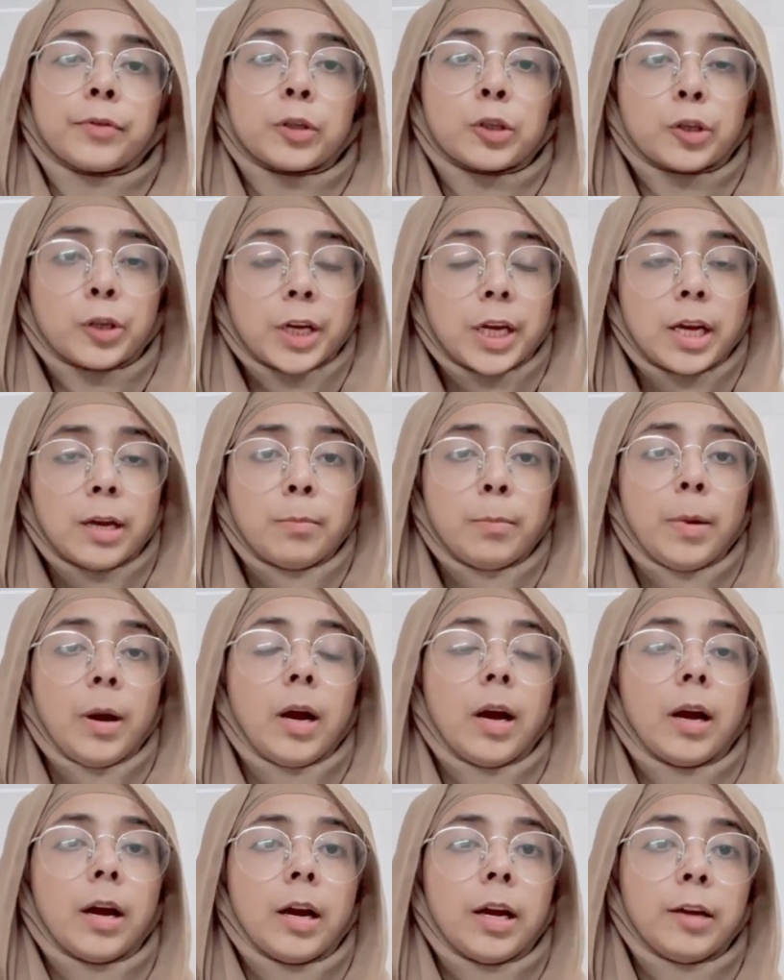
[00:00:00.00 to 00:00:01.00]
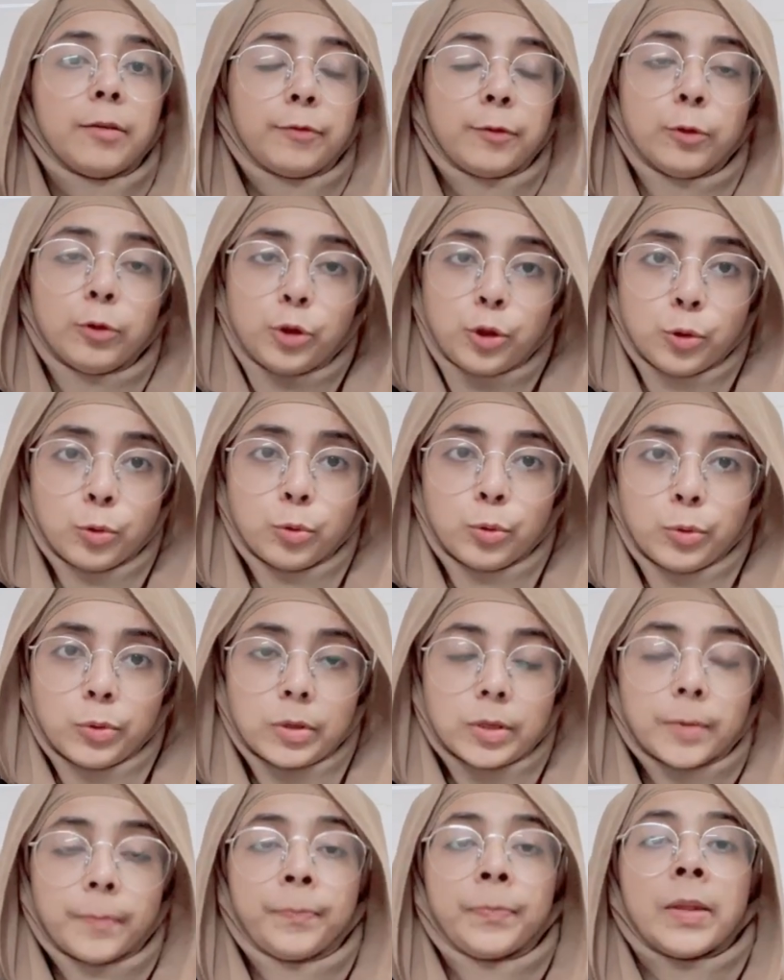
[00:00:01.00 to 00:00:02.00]
stream if you
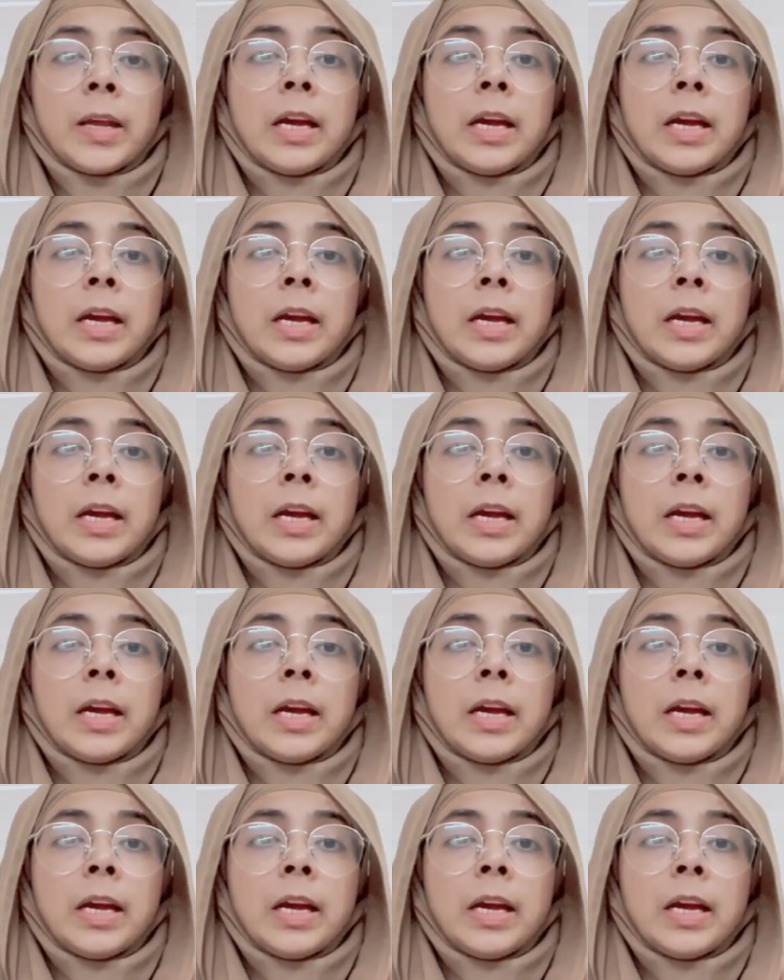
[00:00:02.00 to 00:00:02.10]
choose.